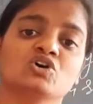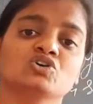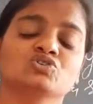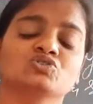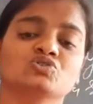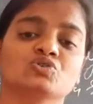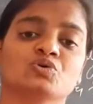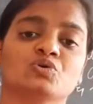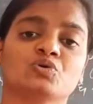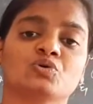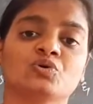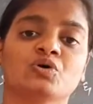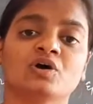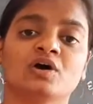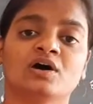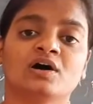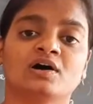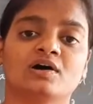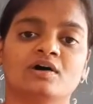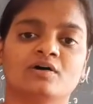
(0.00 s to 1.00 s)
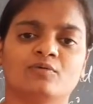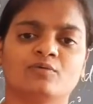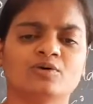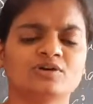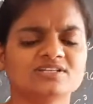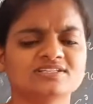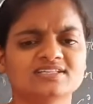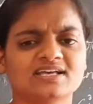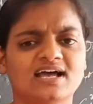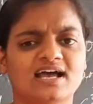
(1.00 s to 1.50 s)
so
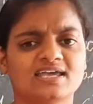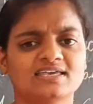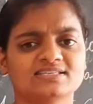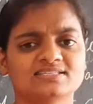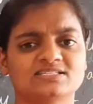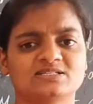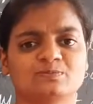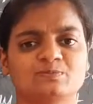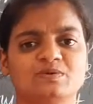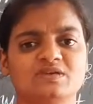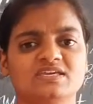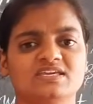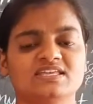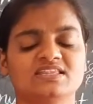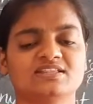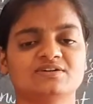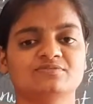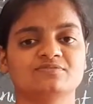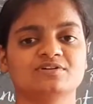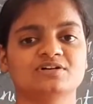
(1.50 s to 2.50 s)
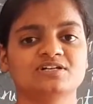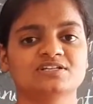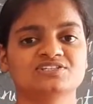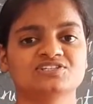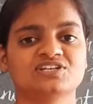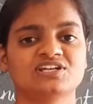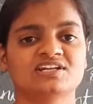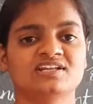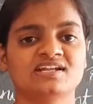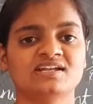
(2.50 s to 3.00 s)
what is the highest peak in the world
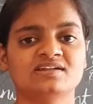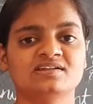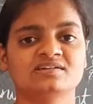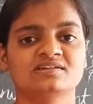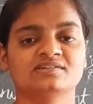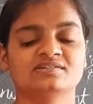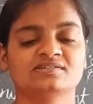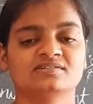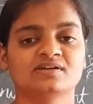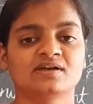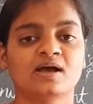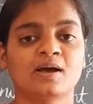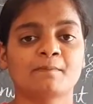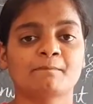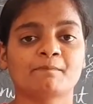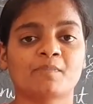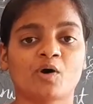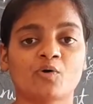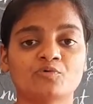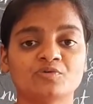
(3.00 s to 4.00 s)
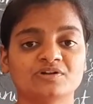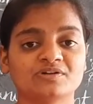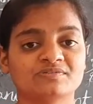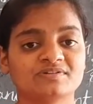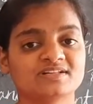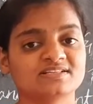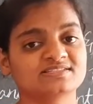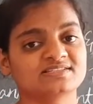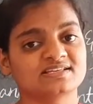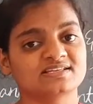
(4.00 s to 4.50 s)
children? Mount
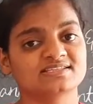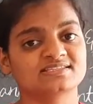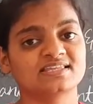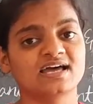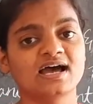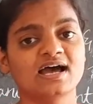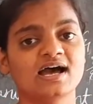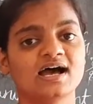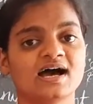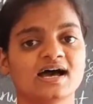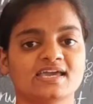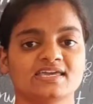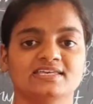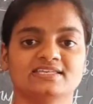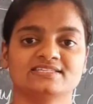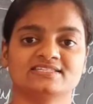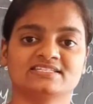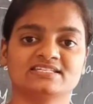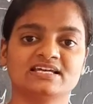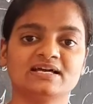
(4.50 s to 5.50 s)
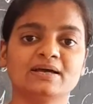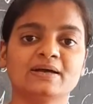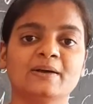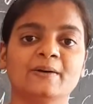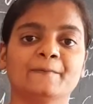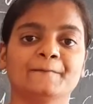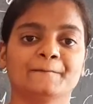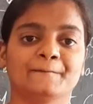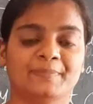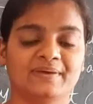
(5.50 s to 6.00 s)
Everest is the highest
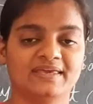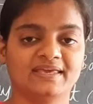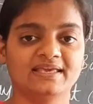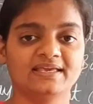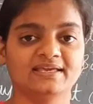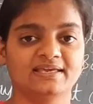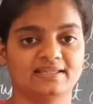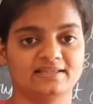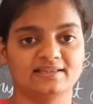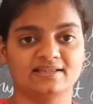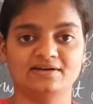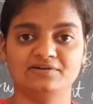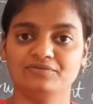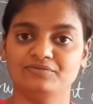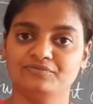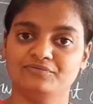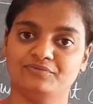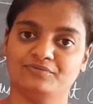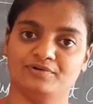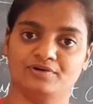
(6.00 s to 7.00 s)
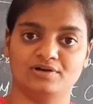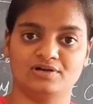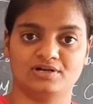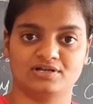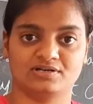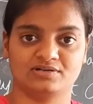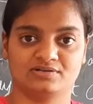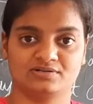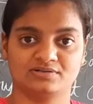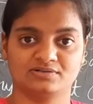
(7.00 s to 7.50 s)
peak in the world.
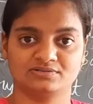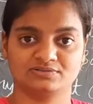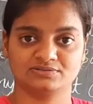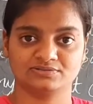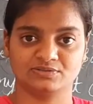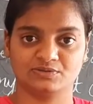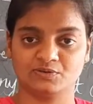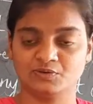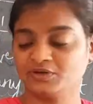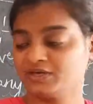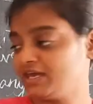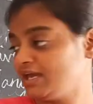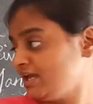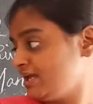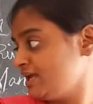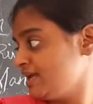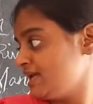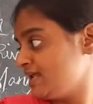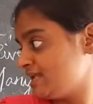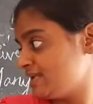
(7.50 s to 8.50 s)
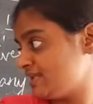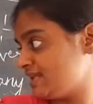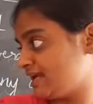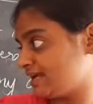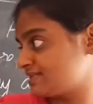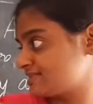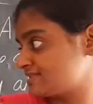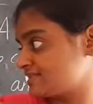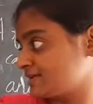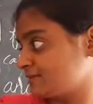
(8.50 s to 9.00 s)
Okay,
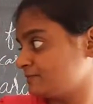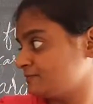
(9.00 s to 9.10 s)
next